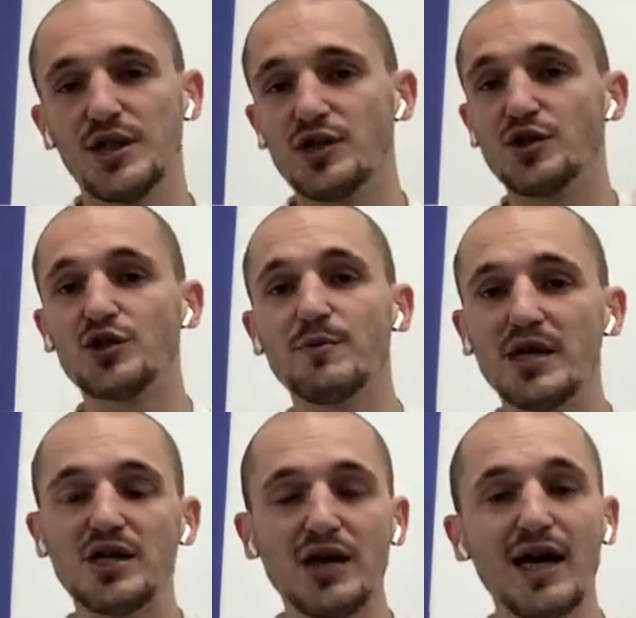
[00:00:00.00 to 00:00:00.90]
It doesn't
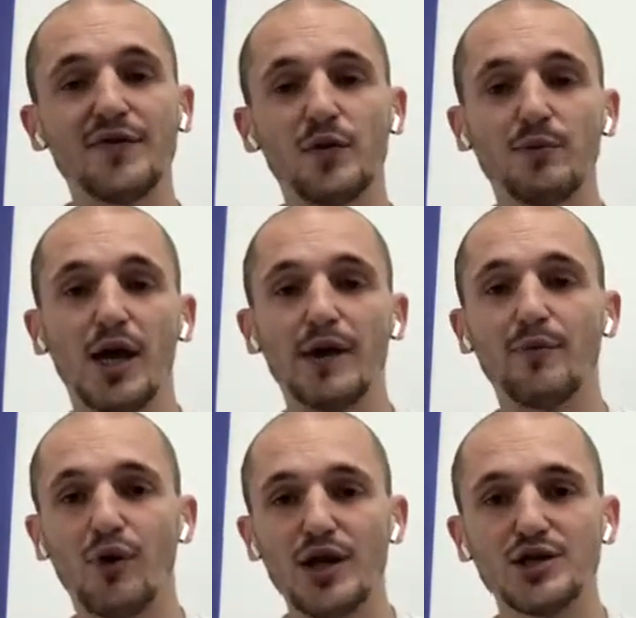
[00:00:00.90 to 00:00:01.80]
mean you have to apply
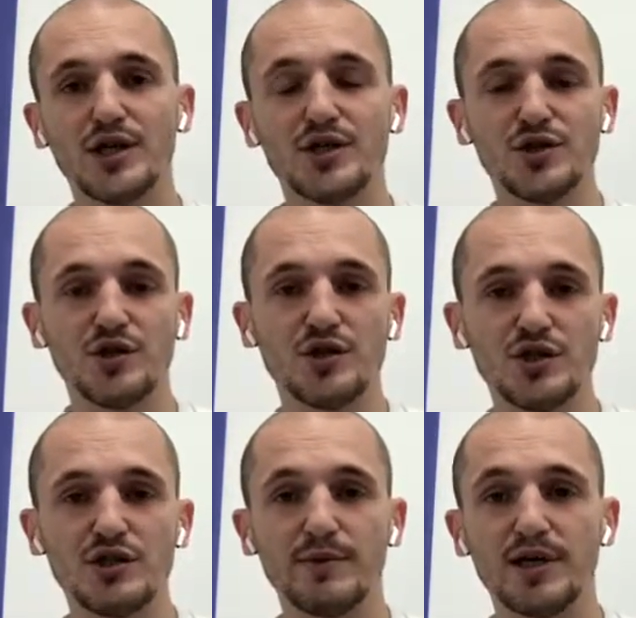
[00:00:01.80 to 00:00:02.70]
pressure to the
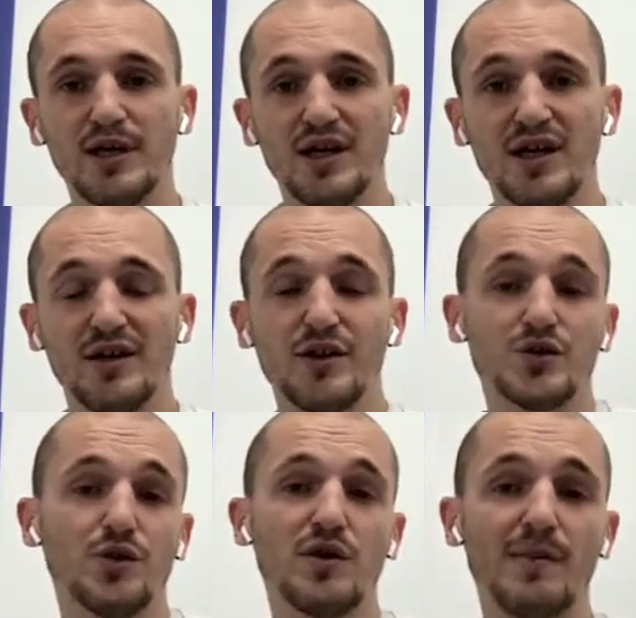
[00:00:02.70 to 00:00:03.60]
customer. The
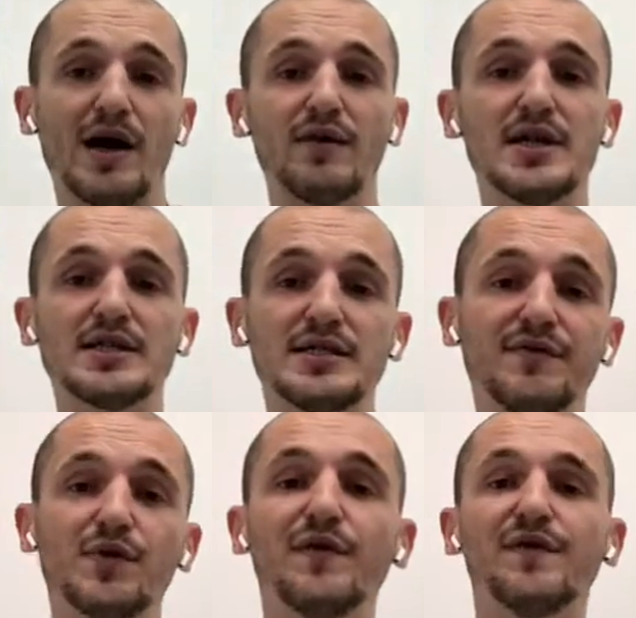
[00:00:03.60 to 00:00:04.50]
truth of the matter is
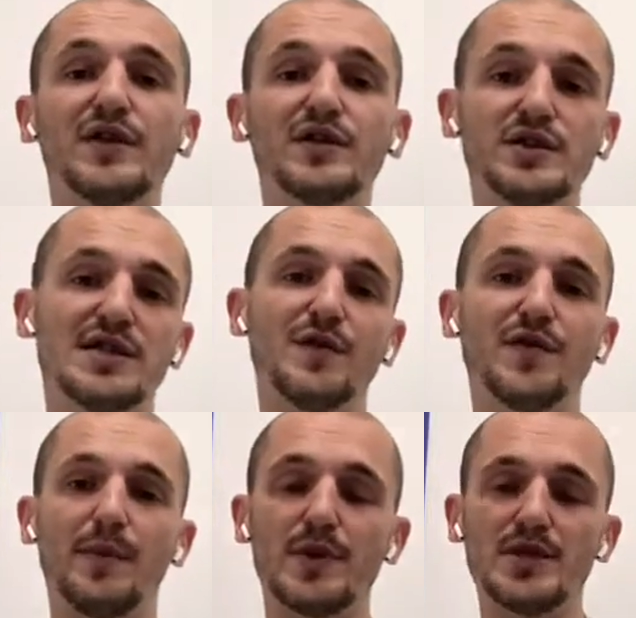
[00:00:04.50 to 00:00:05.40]
if you feel yourself
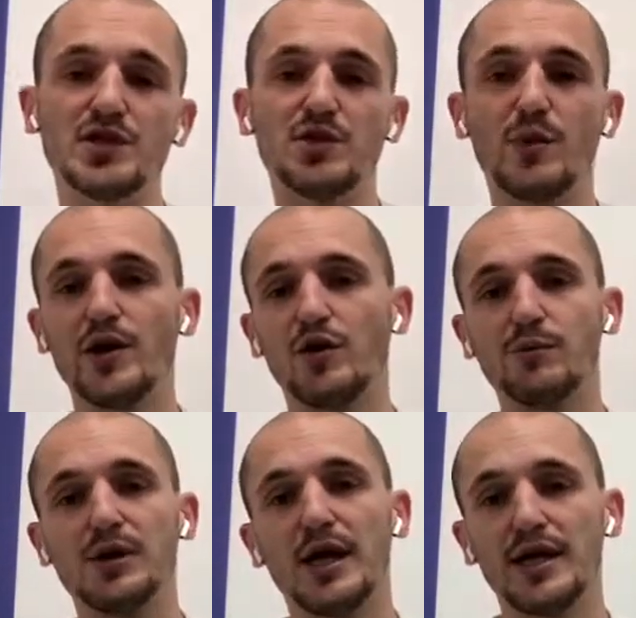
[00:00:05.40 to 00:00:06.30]
in a position where you're
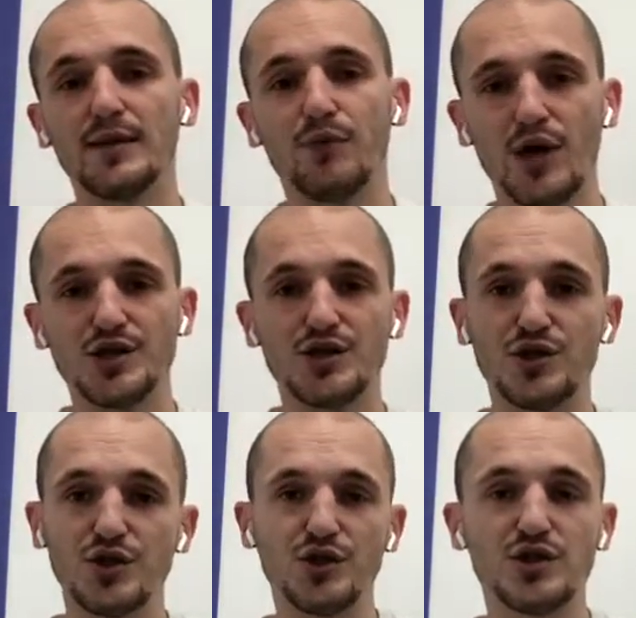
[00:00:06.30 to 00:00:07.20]
applying pressure
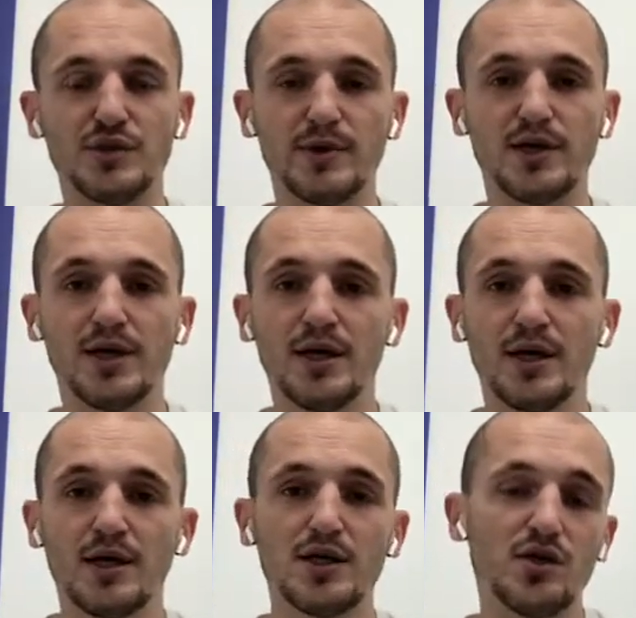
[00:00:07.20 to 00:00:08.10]
to your customer,
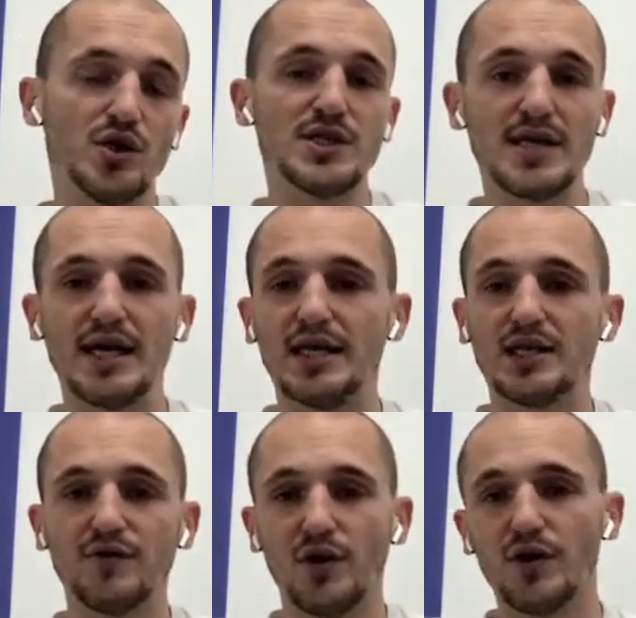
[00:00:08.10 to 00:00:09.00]
you're not selling,
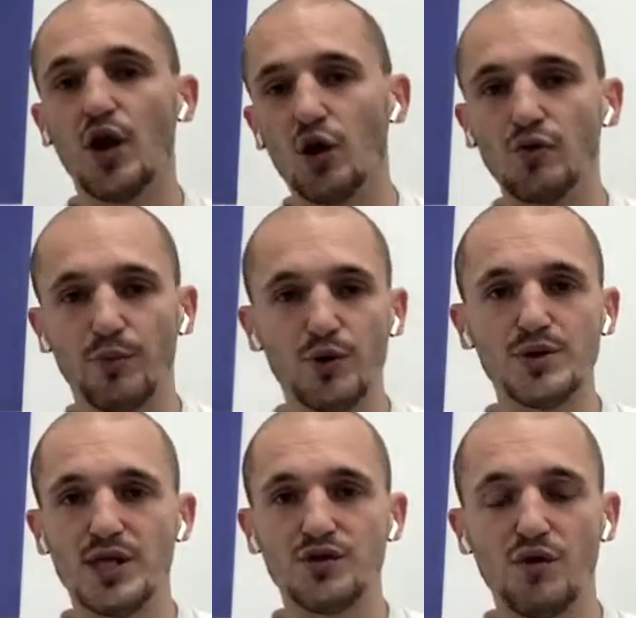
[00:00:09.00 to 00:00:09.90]
you've got the whole
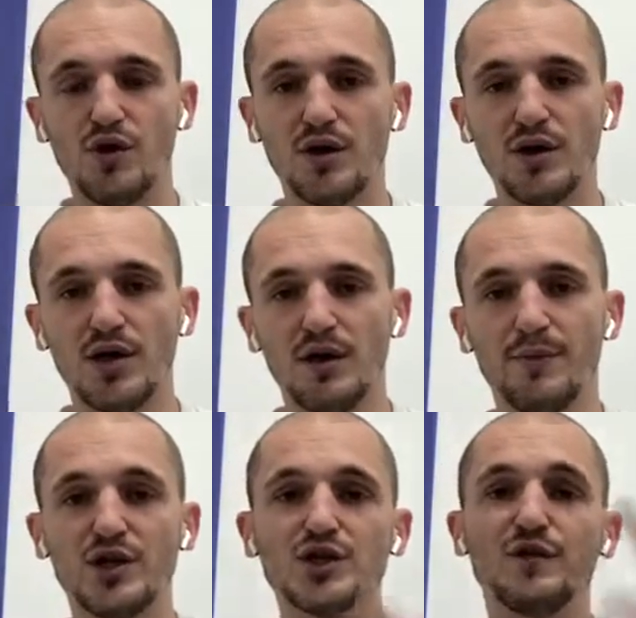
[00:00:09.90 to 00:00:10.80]
process wrong
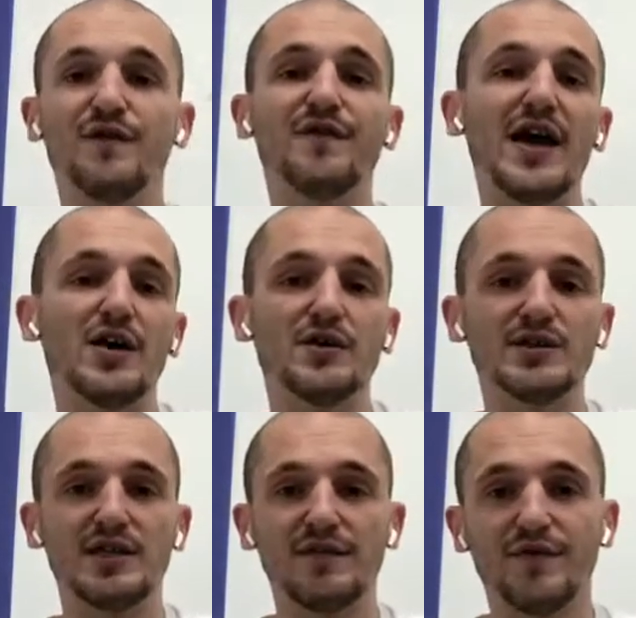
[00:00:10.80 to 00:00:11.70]
because you
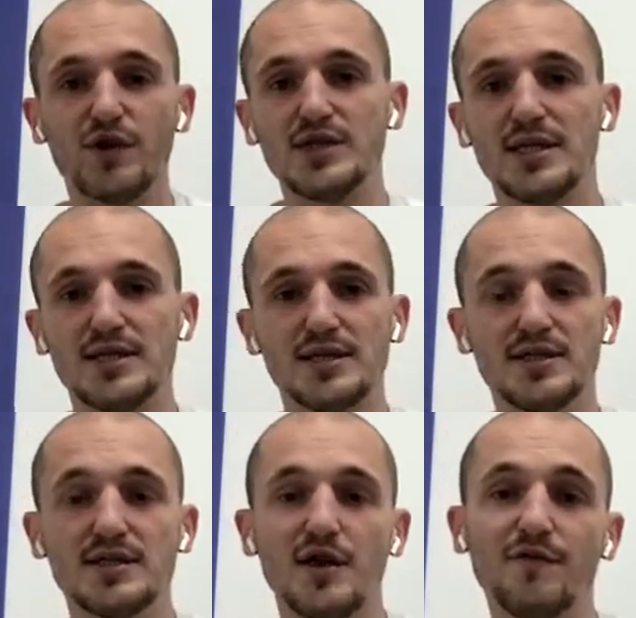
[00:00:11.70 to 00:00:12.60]
failed in the first
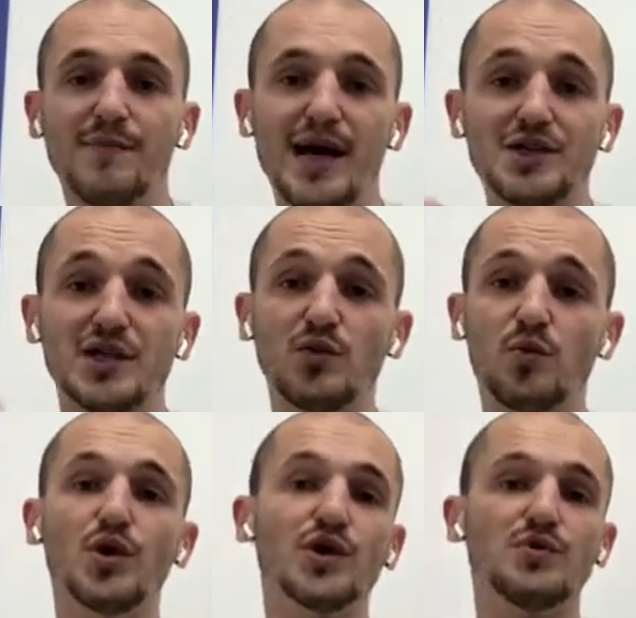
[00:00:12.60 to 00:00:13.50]
instance of matching
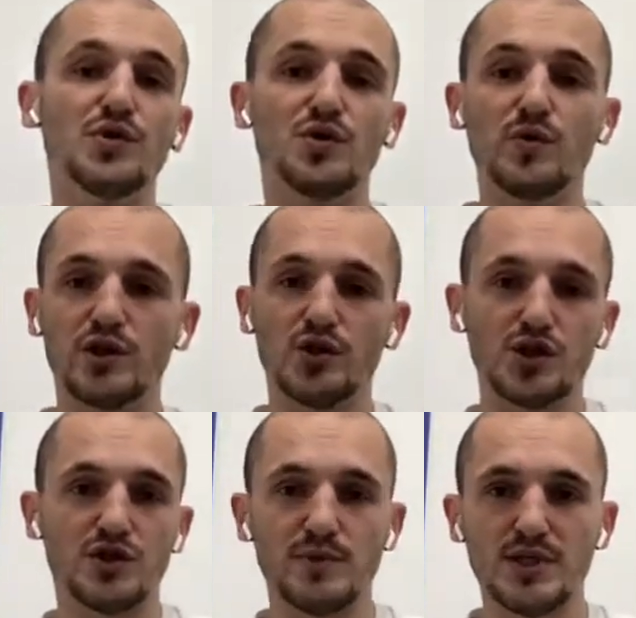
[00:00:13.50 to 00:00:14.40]
what you do with your
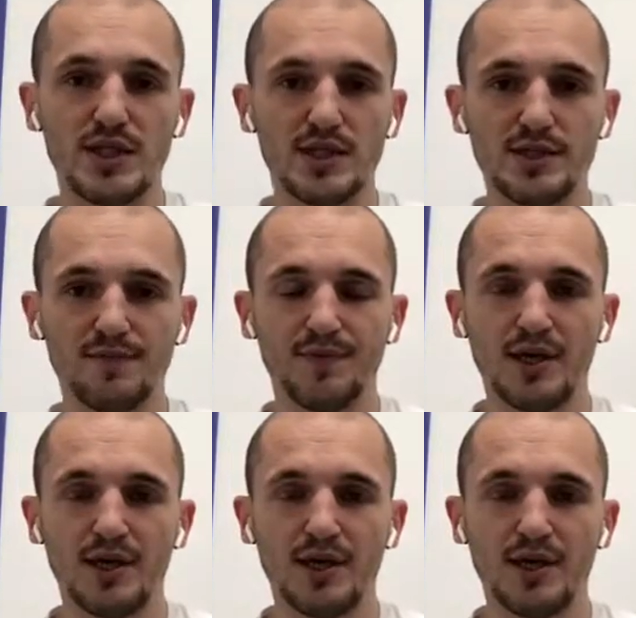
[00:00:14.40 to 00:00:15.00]
customer's needs.